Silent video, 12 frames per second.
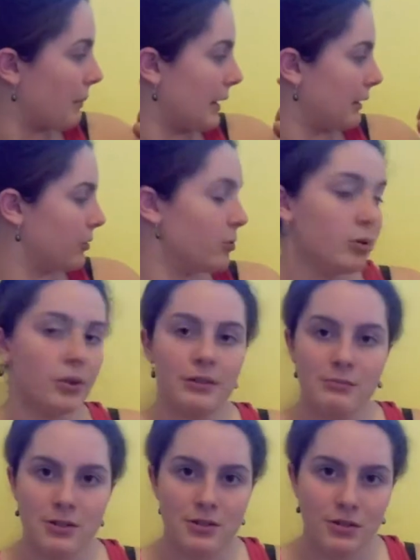by Google
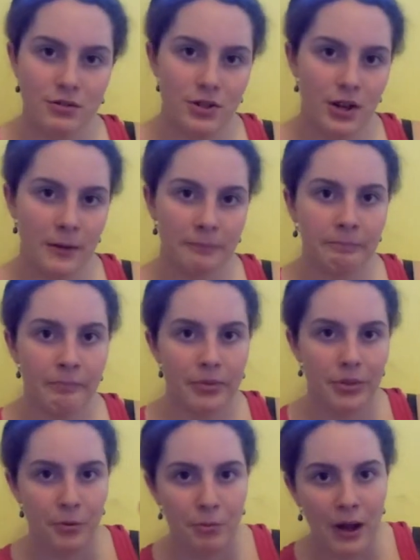image searching,
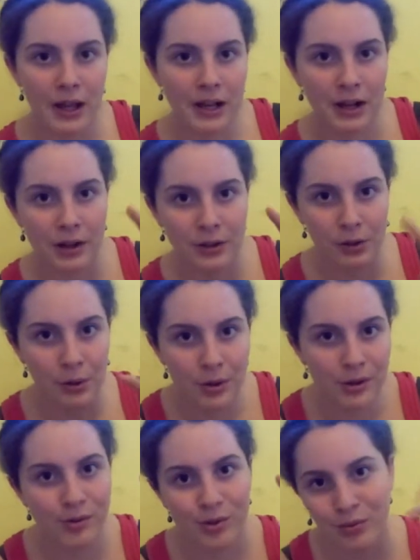the writing on the
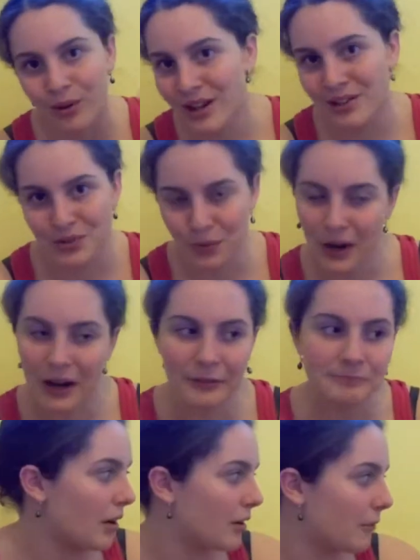Lord of the Rings ring,
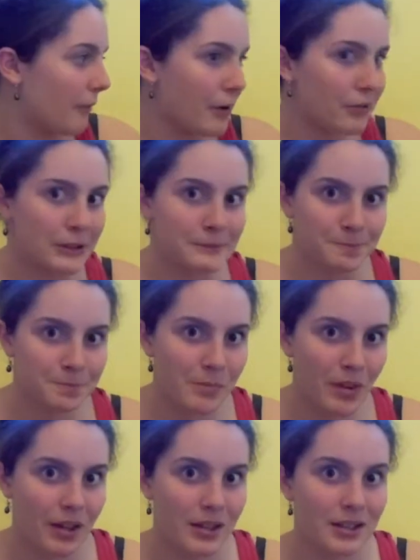and I found it,
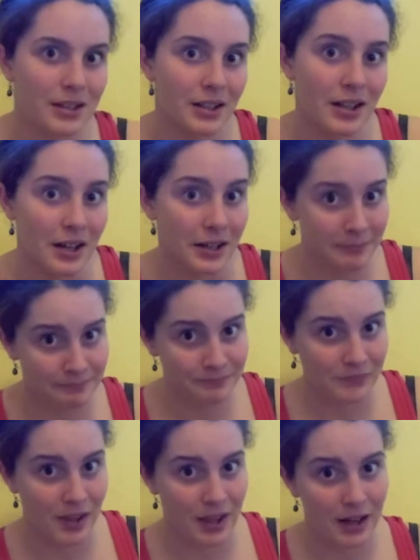and I did it,
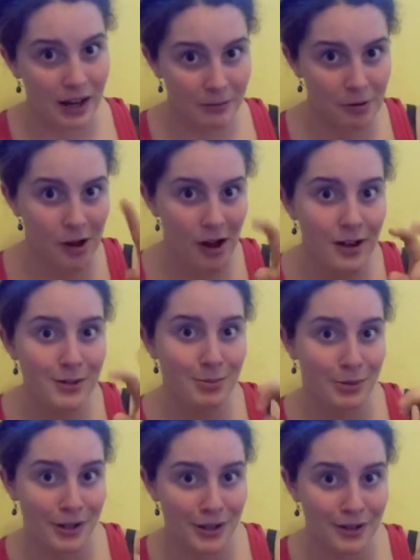and I
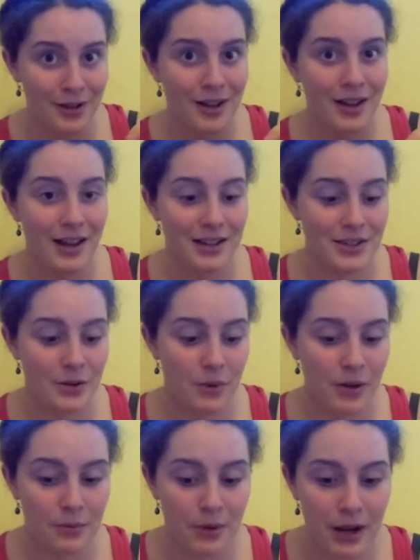cosplayed as the
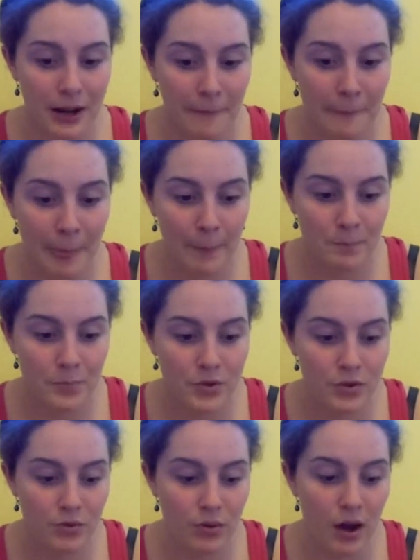One Ring
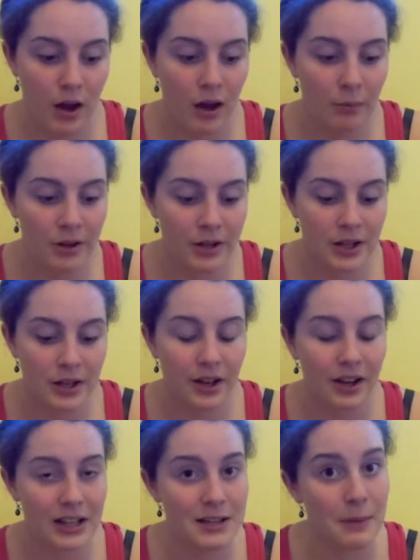to The Hobbit: An
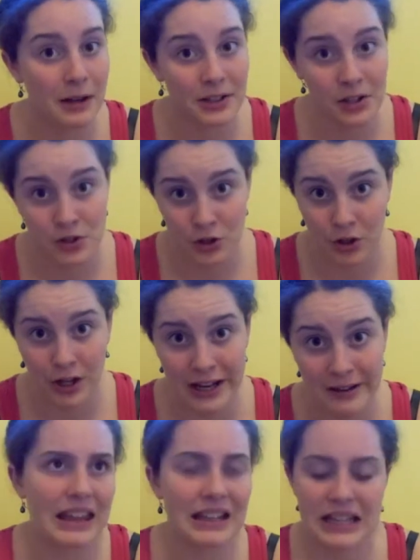Unexpected Journey.
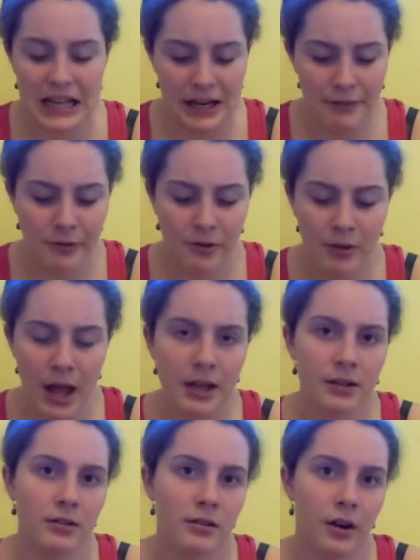I never
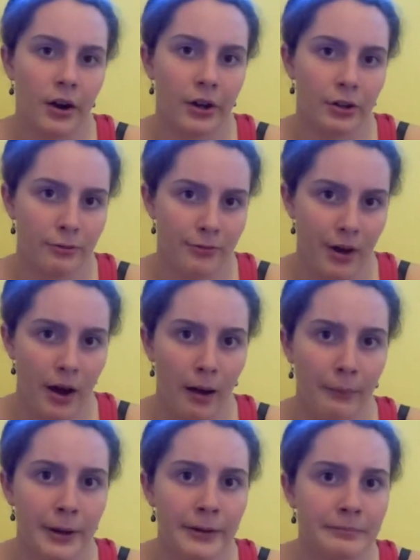read all of The
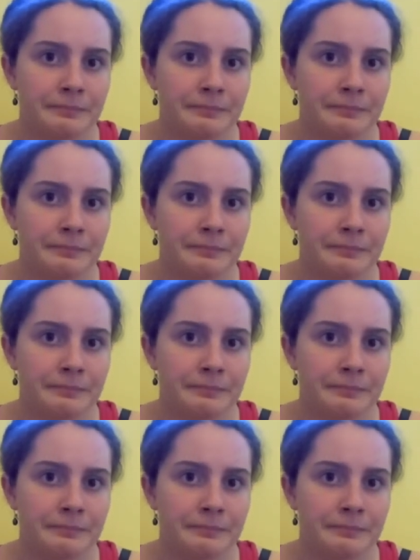Hobbit